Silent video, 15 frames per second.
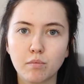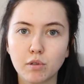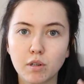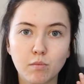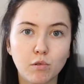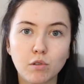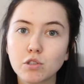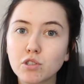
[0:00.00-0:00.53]
put
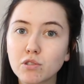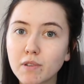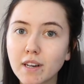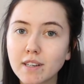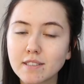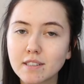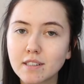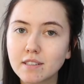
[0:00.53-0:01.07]
a
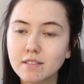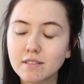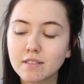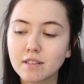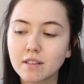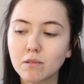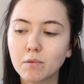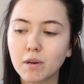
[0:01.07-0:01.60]
moisturizer,
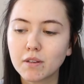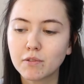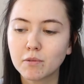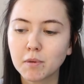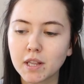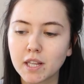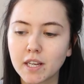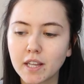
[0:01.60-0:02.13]
the one
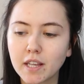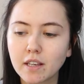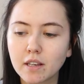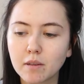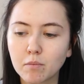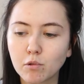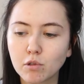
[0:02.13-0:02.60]
from Clinique,